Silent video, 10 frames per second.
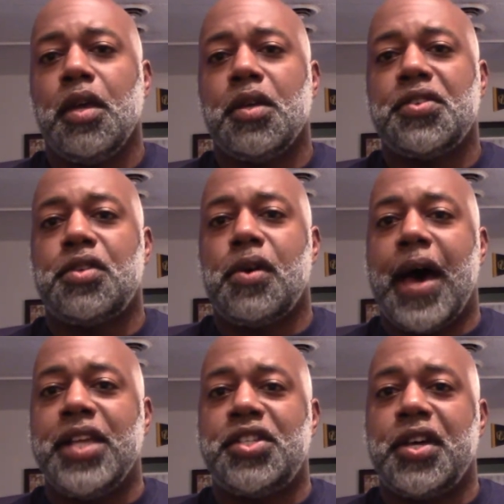So
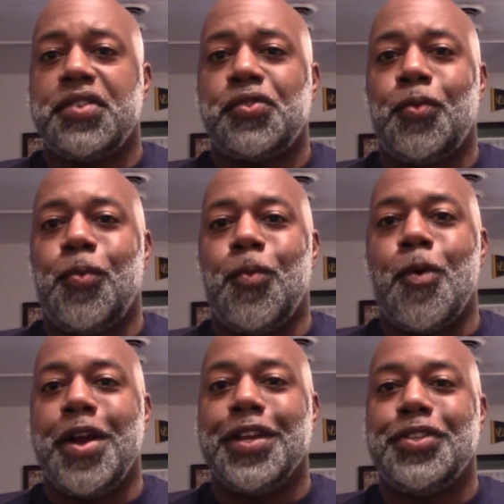I just
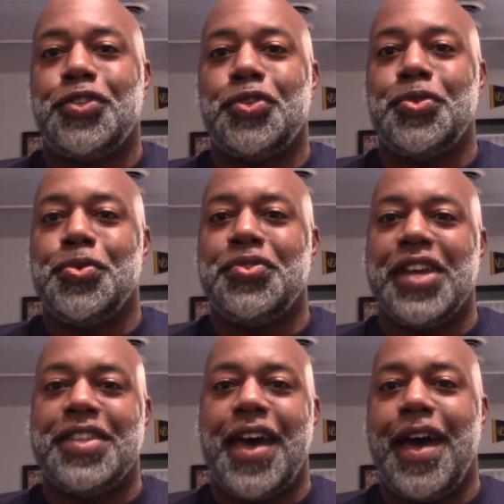wanted to
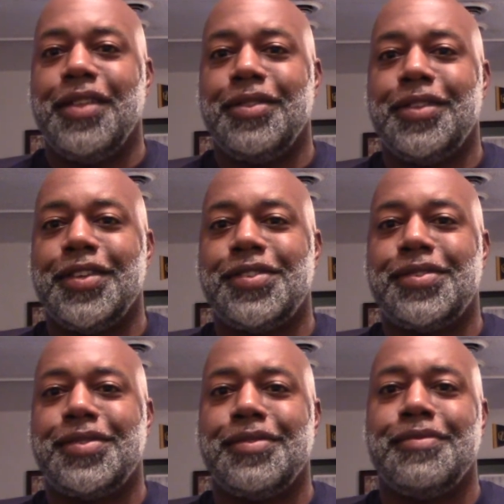say that
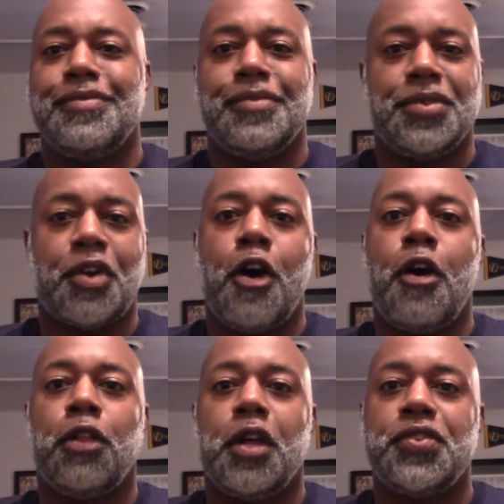this was
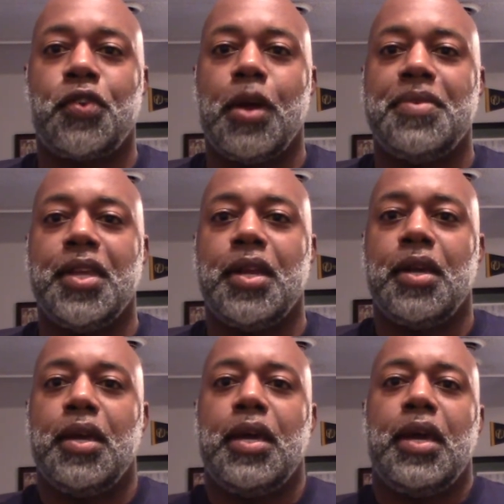all unscripted.
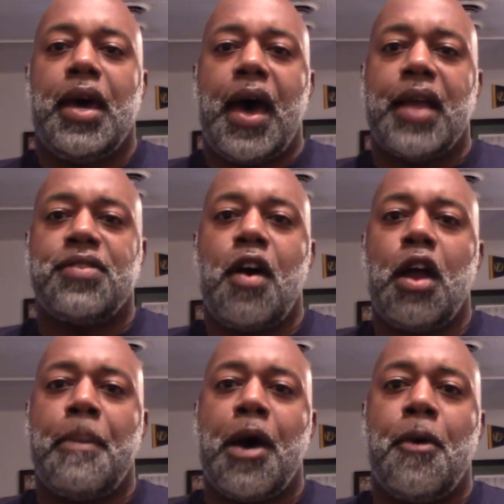I talk
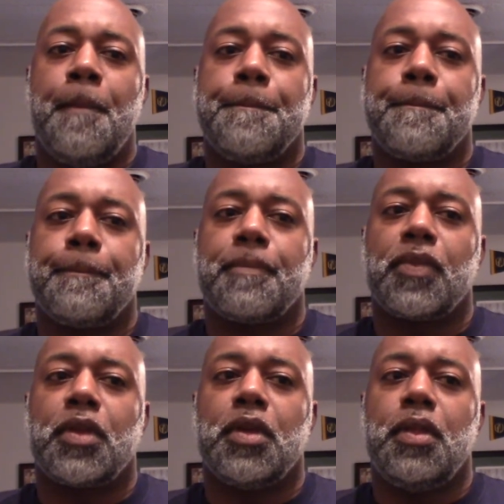about
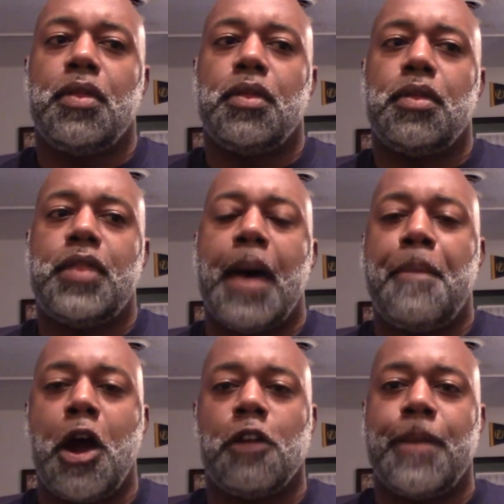that
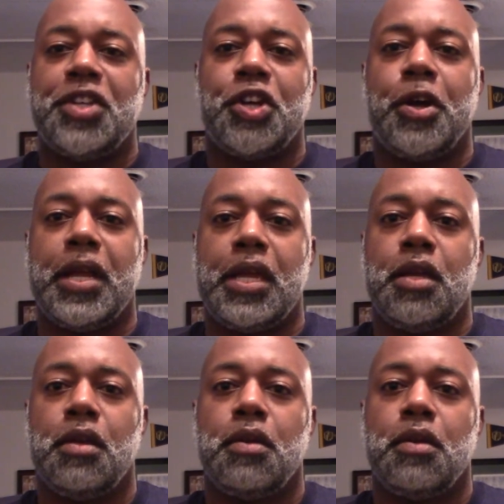part of my journey,